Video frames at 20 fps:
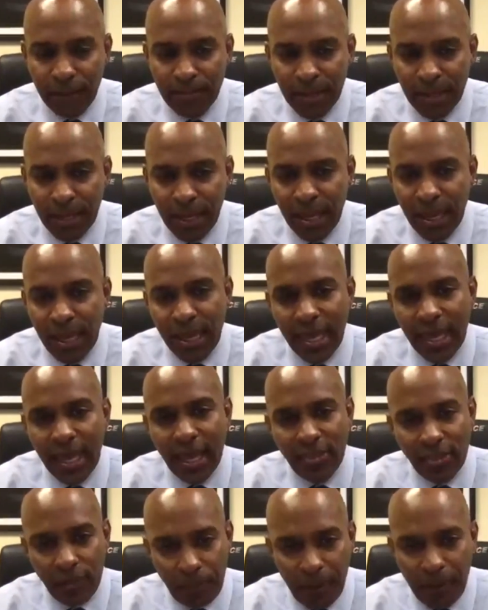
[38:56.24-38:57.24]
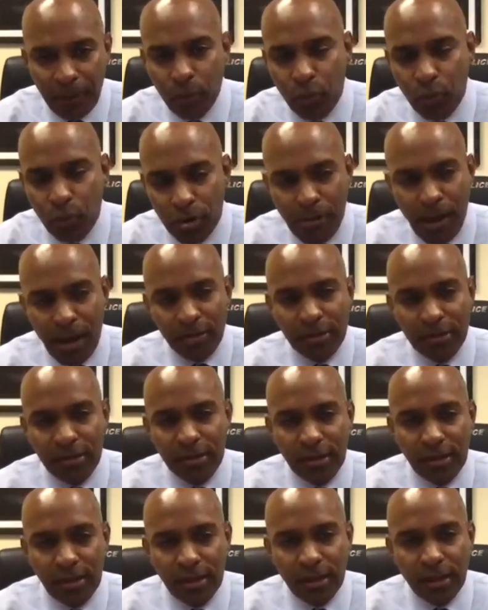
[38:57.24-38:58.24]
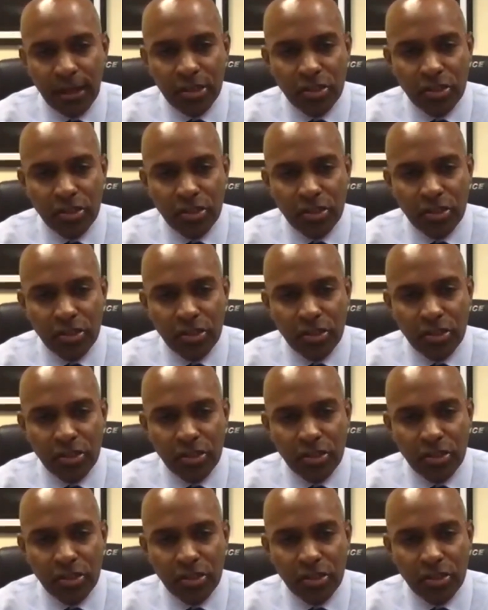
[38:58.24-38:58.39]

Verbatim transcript: and the people who were about to assault on